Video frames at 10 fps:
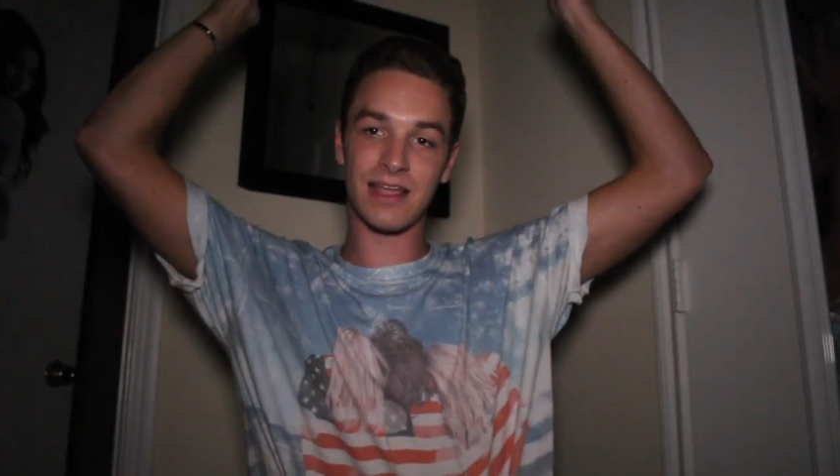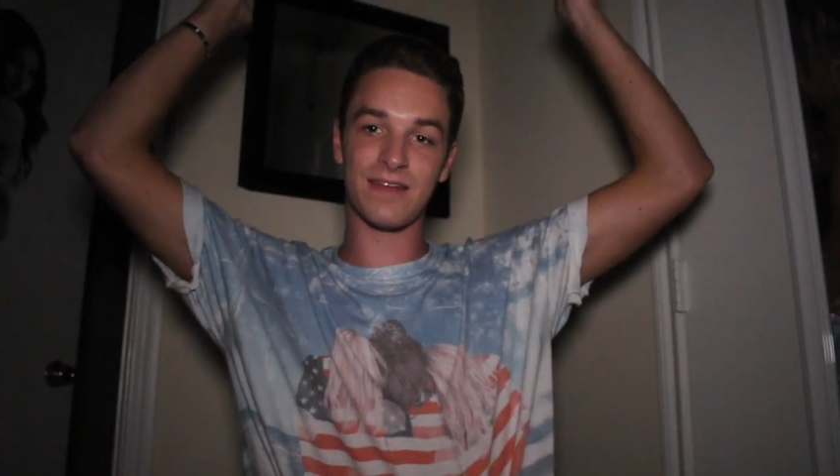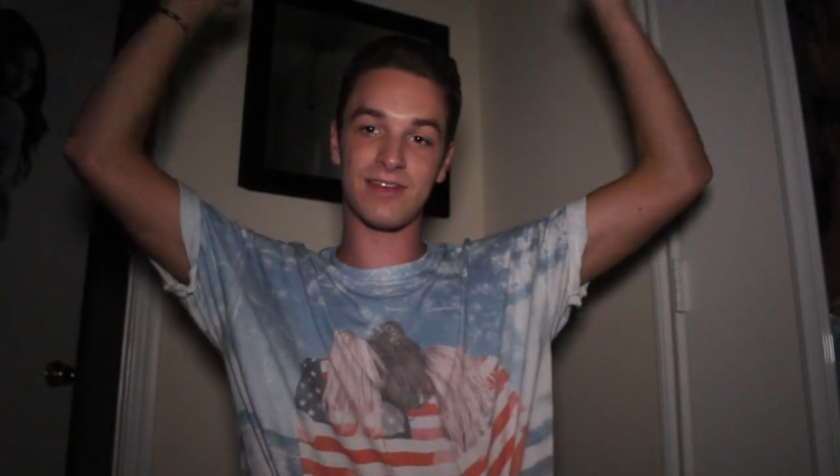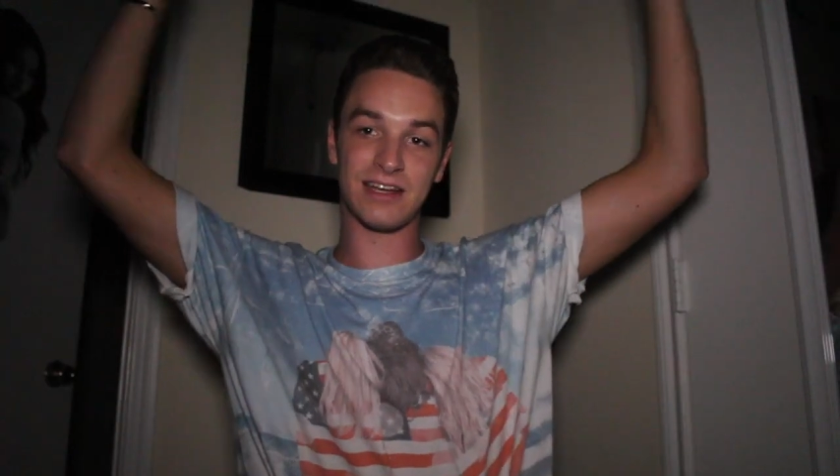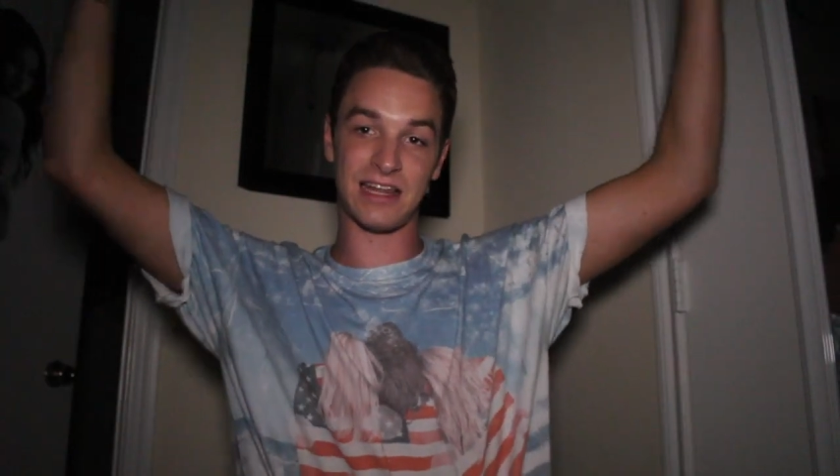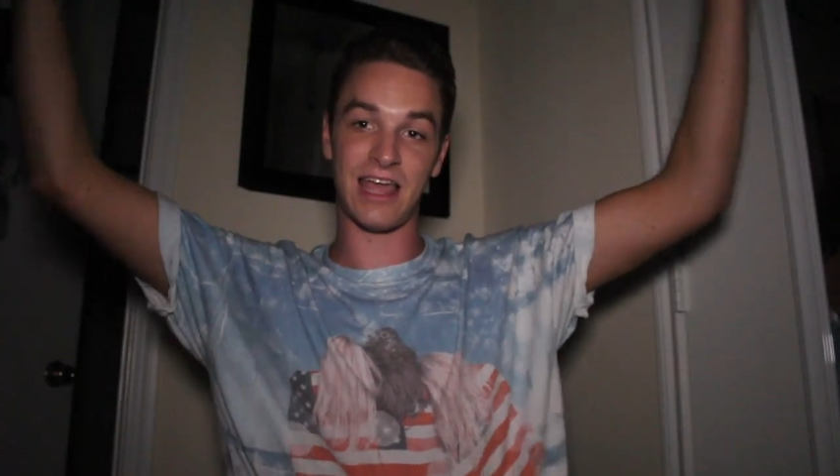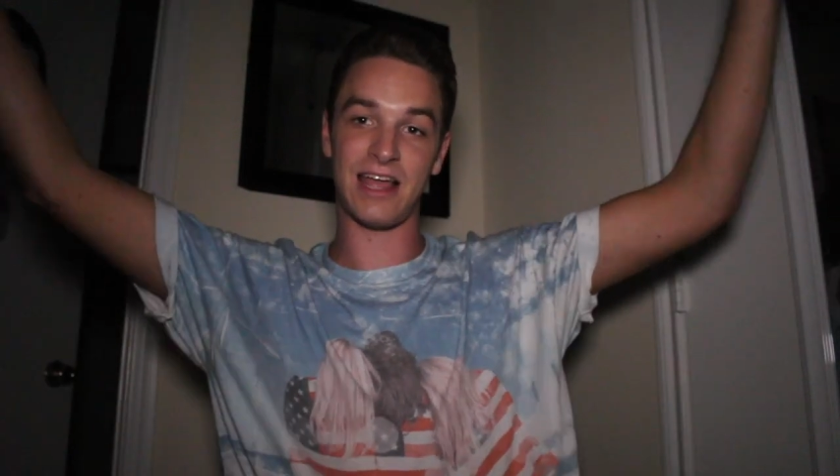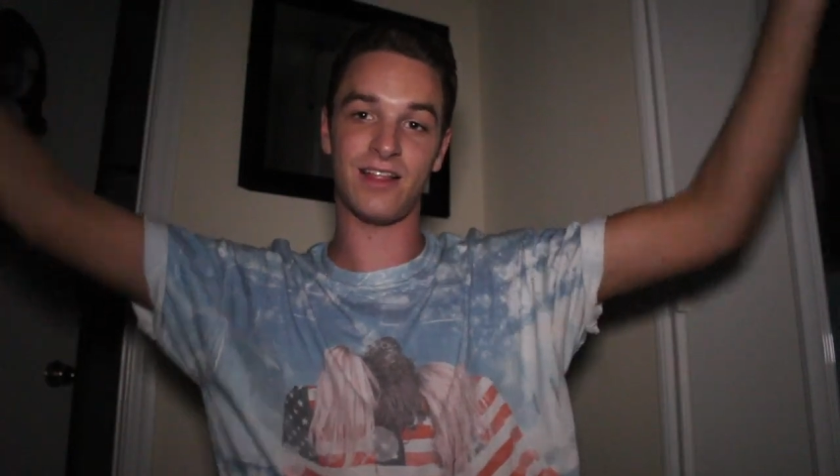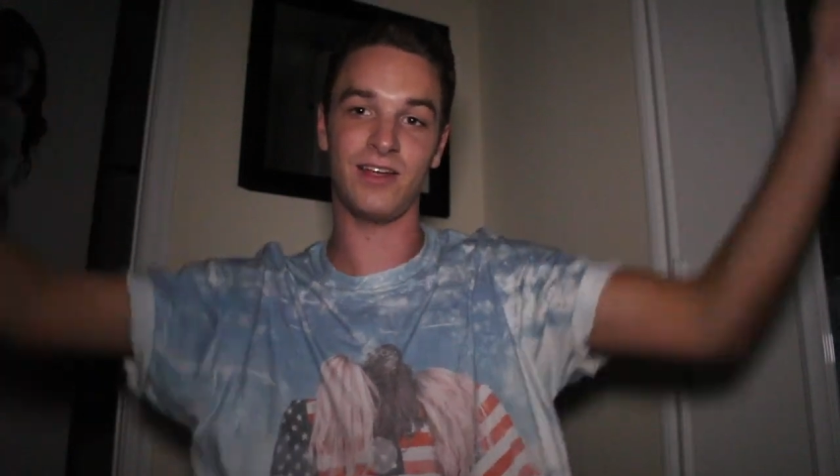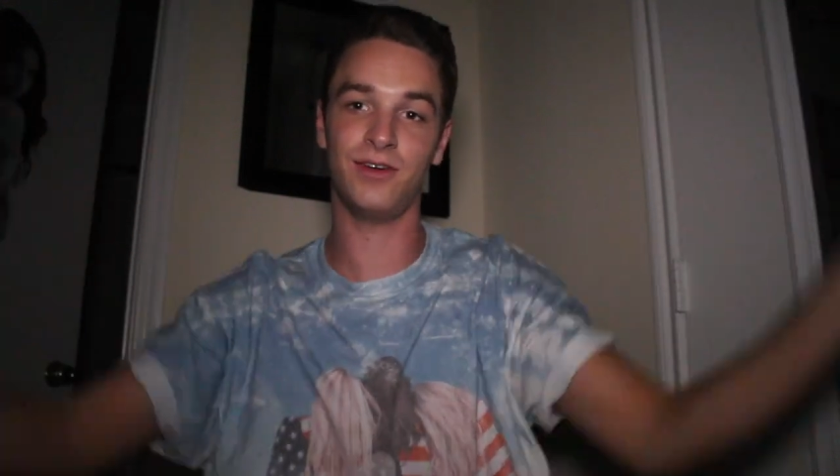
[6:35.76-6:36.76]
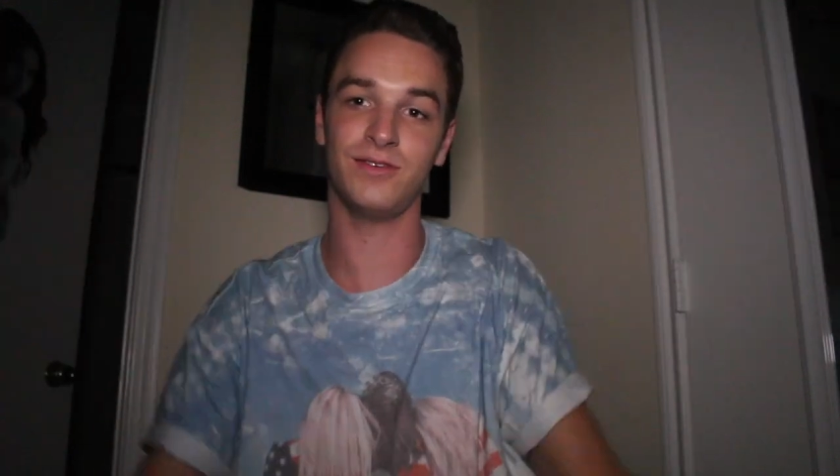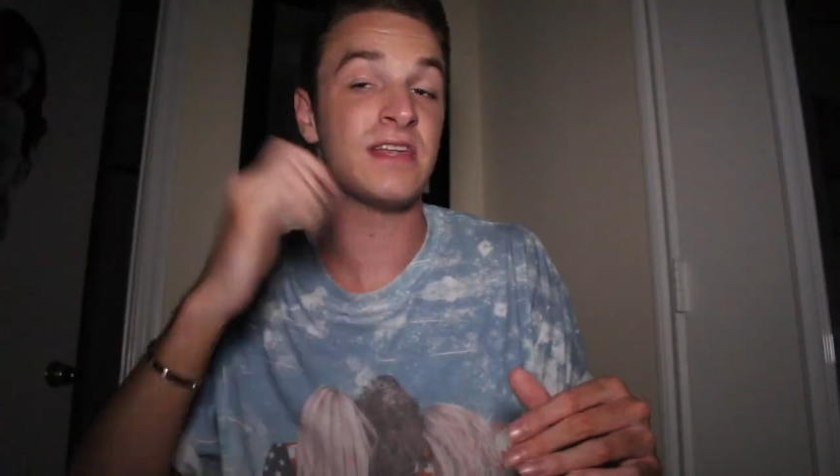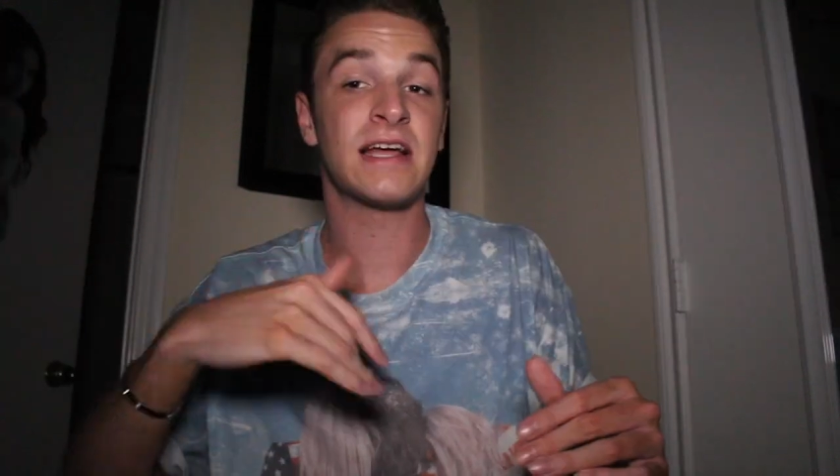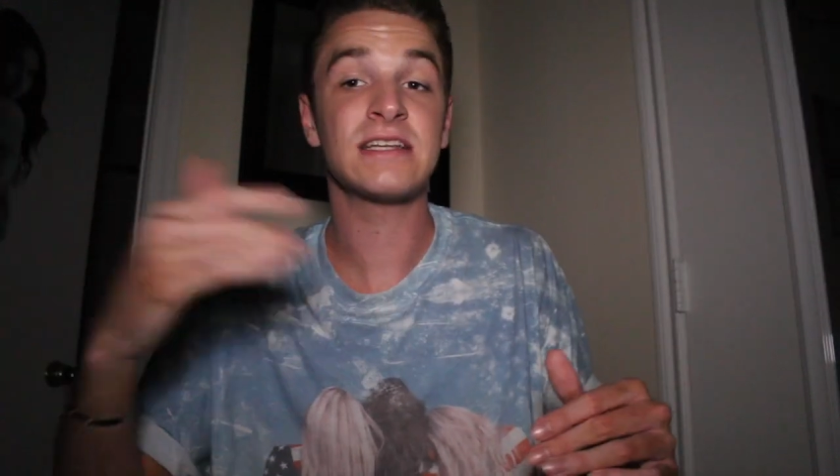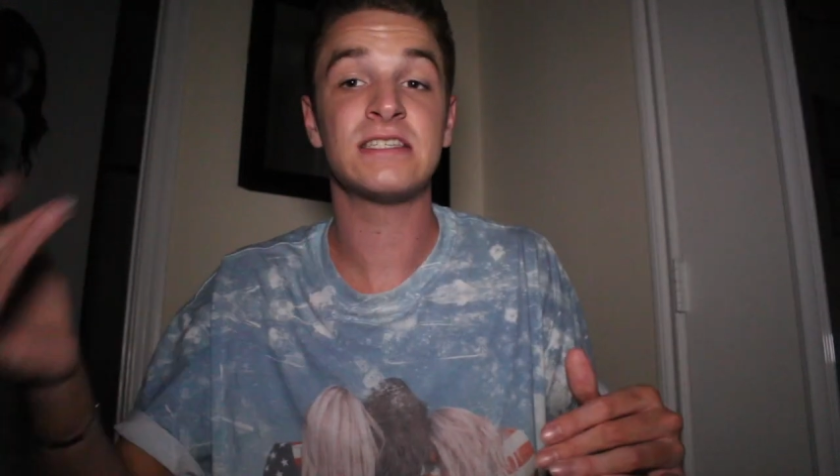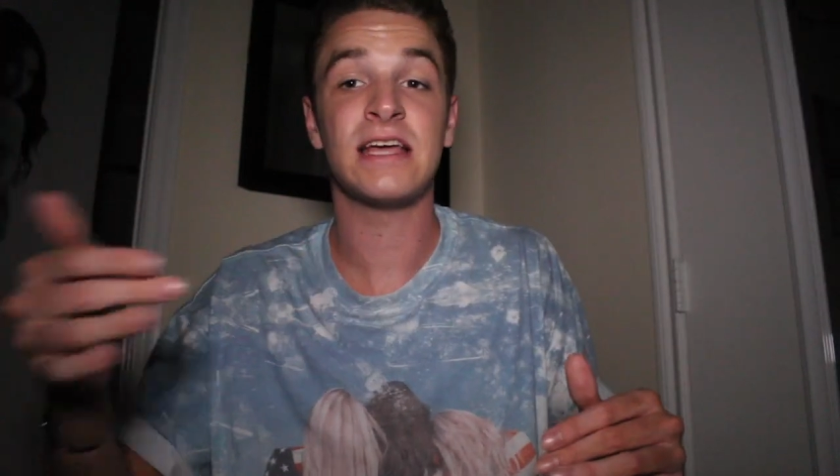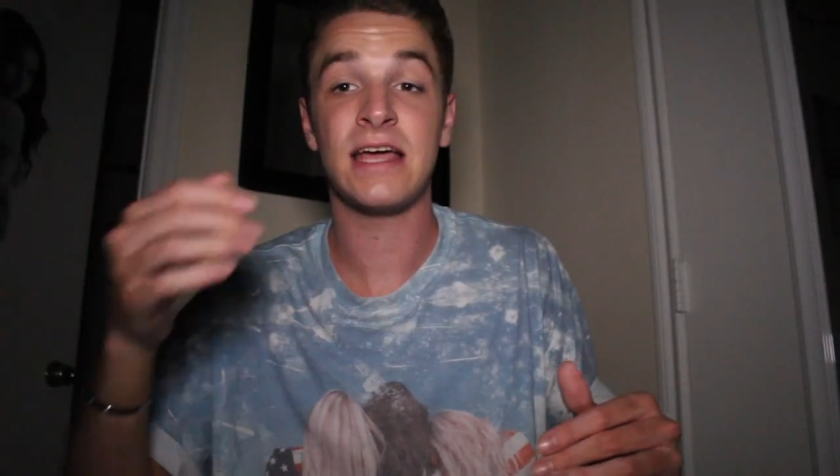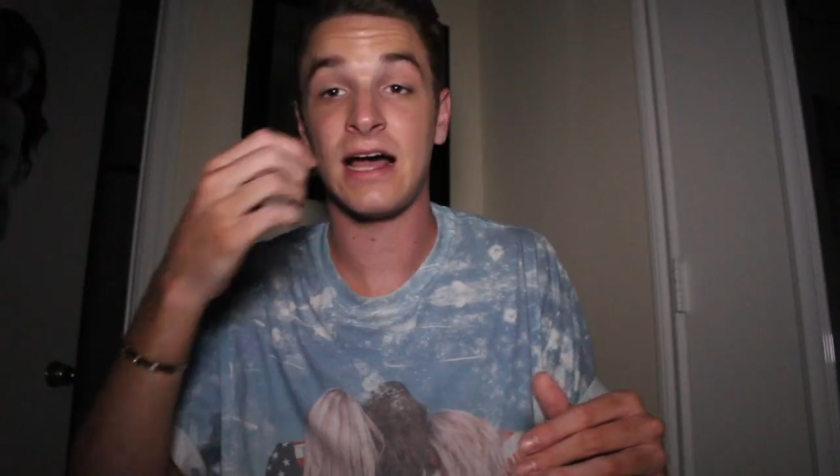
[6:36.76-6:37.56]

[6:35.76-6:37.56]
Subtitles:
Like a fucking halo. The next day,